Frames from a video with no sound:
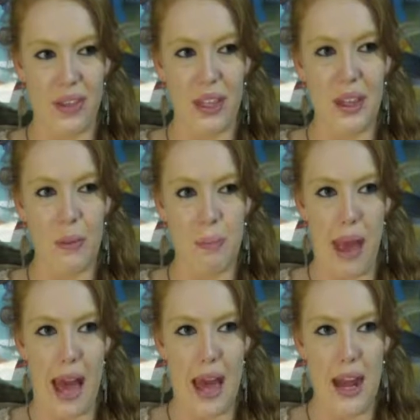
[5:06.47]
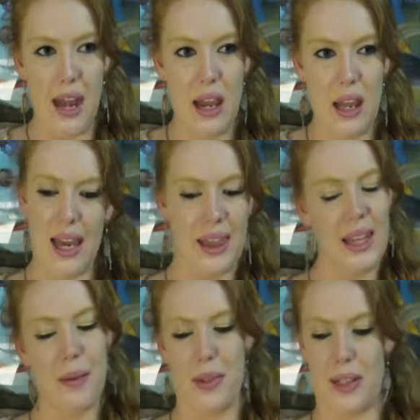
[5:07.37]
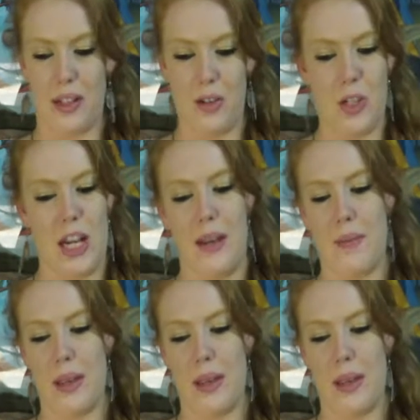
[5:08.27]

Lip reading: feel bad. I think I'm gonna go shame.